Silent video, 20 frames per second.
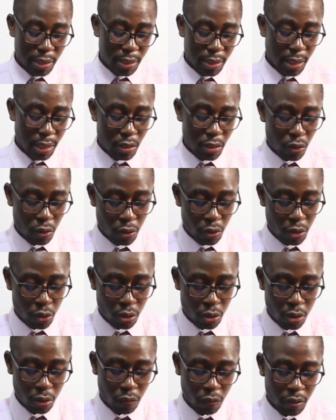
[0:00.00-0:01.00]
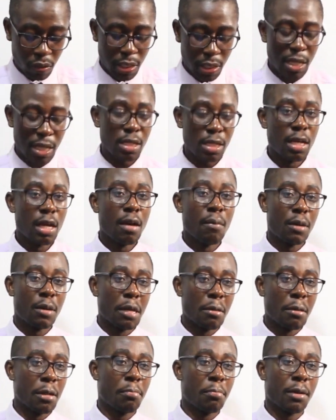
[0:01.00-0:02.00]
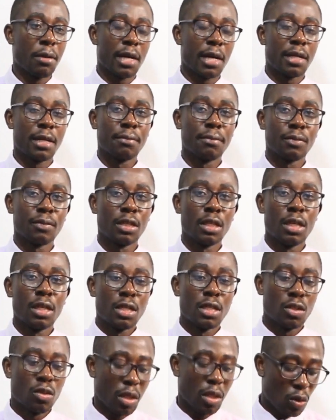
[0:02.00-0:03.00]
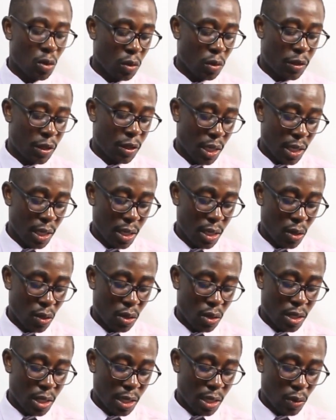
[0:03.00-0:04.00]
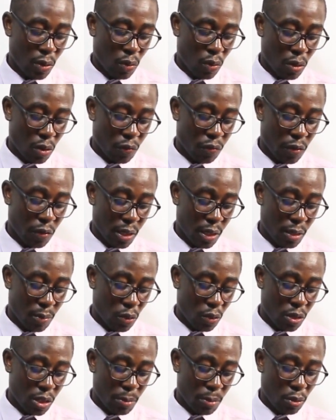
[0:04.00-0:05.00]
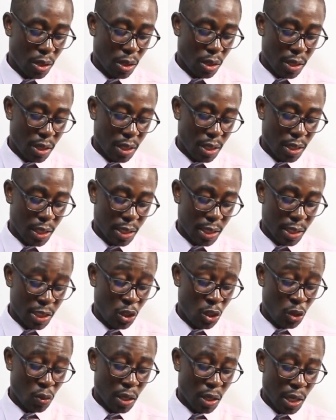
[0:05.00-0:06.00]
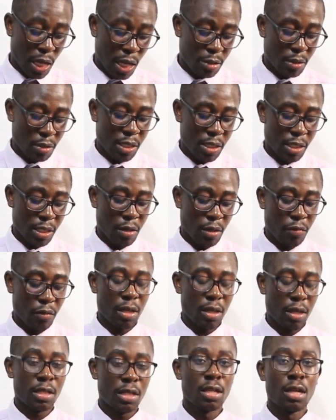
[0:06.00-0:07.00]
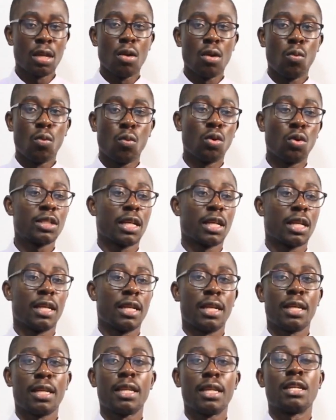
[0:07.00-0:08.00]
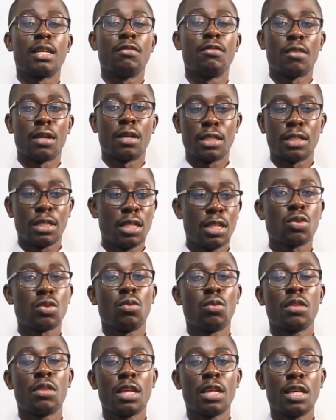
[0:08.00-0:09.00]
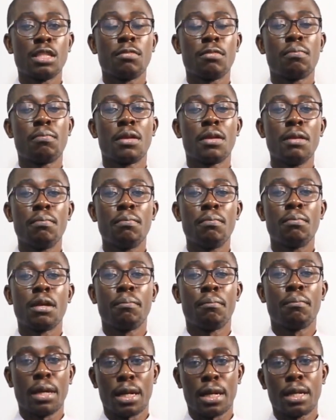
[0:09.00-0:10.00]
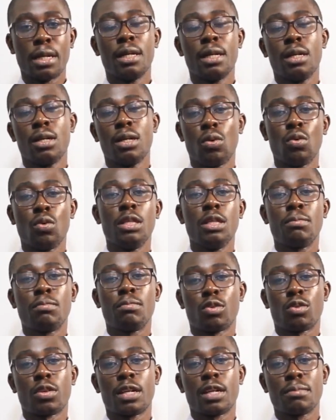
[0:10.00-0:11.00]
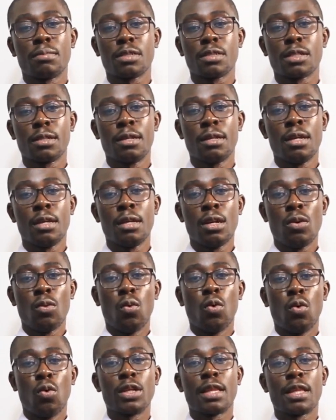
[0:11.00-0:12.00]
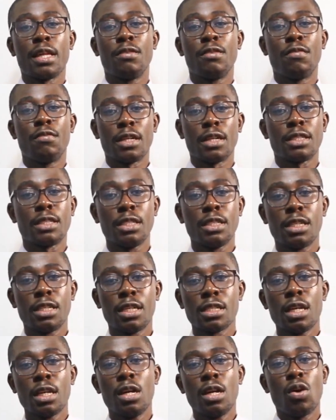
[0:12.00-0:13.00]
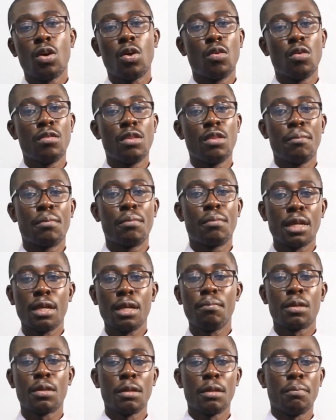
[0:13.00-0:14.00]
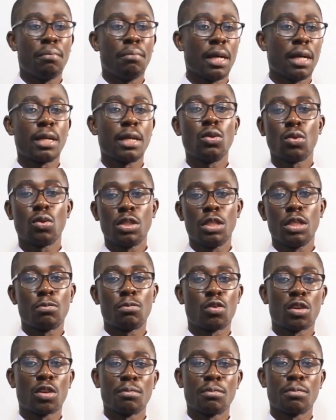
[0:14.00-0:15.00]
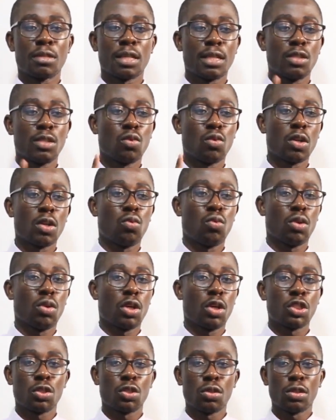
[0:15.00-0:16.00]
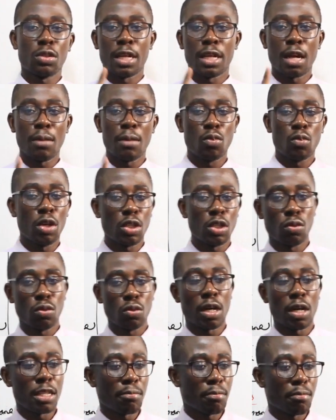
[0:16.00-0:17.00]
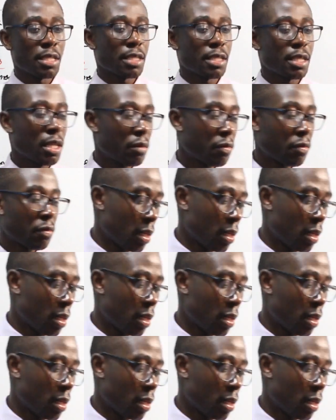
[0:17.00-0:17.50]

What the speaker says: That's why you're talking of it as pre-prepared. So the good thing, or rather one of the most important things that I should ask myself is, what are then the advantages of these pre-prepared audit programs? What are the advantages of the pre-prepared audit programs? That is one question that I'm going to ask myself.